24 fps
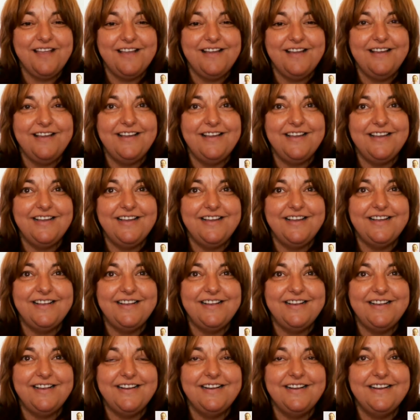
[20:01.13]

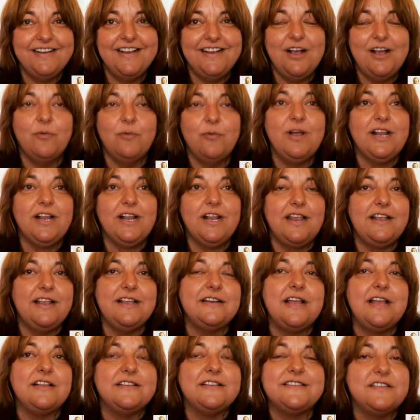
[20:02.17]
Well,
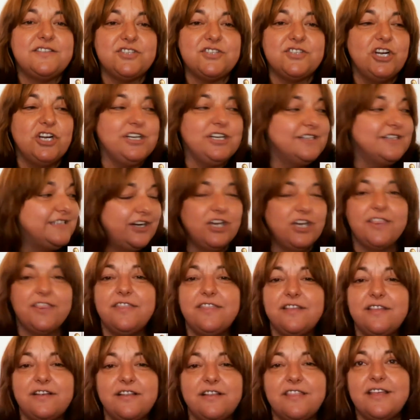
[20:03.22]
the circles are
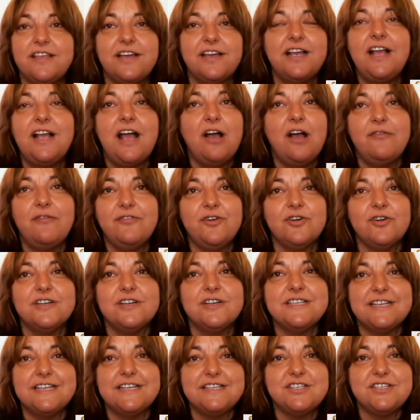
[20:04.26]
not of
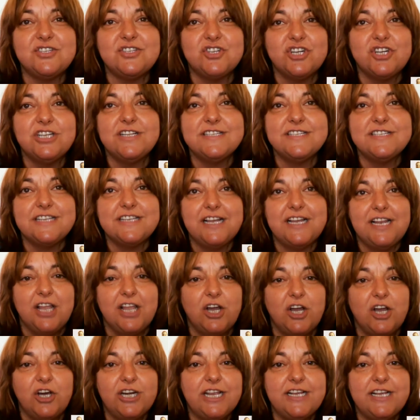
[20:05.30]
course, that circles
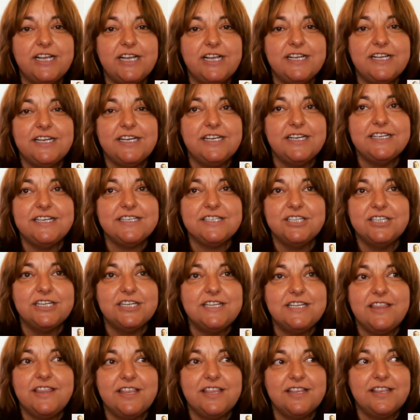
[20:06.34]
alone is
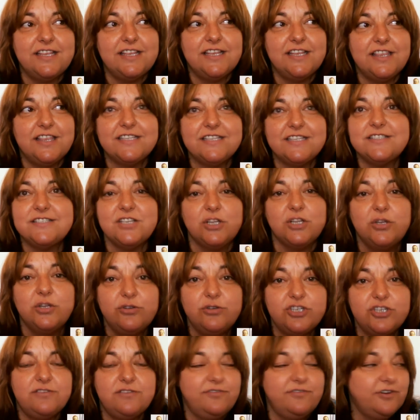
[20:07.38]
not the
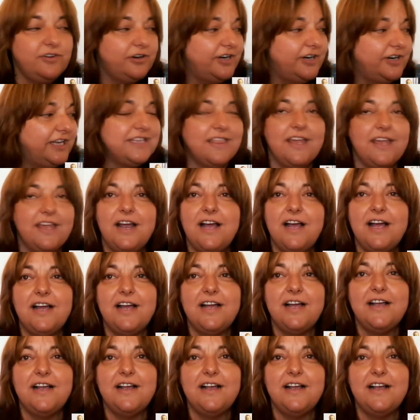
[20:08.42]
solution for it. They are